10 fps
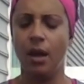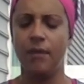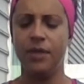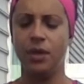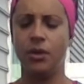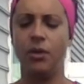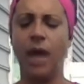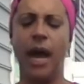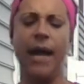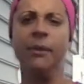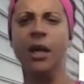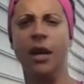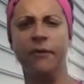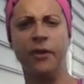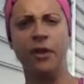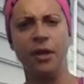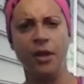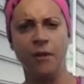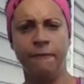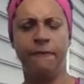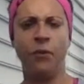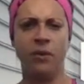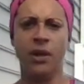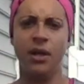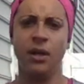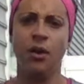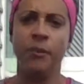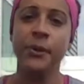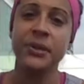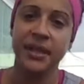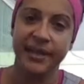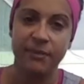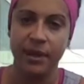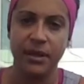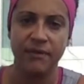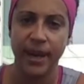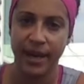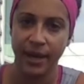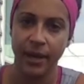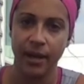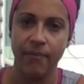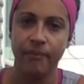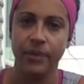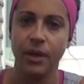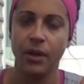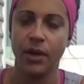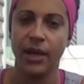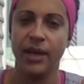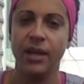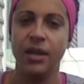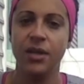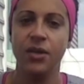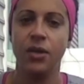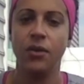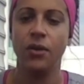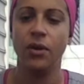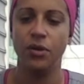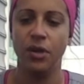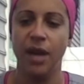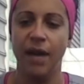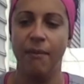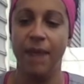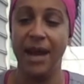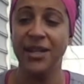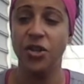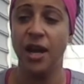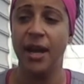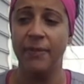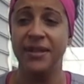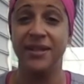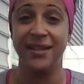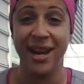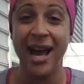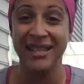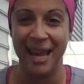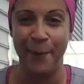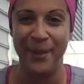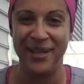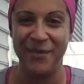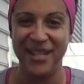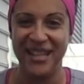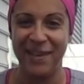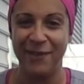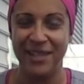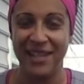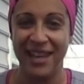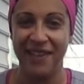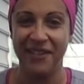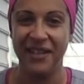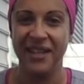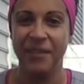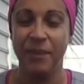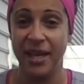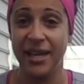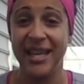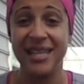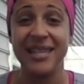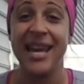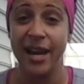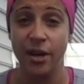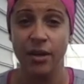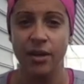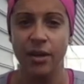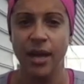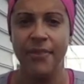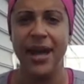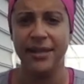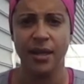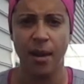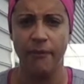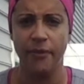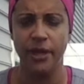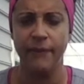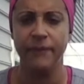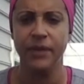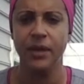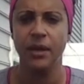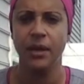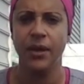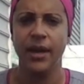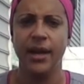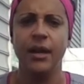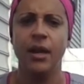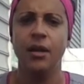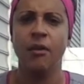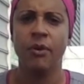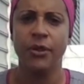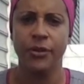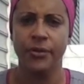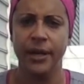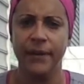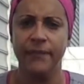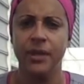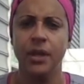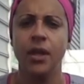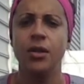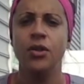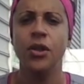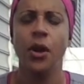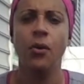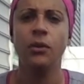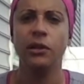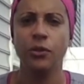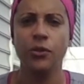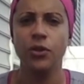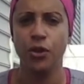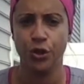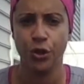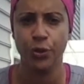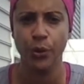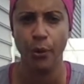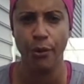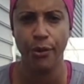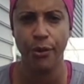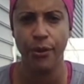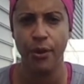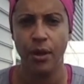So I'm covered for almost 6 months of my income. Okay. So my job is to not tap into my savings account, but it's there, and that's comforting. Okay. Number 3, don't lose your truth.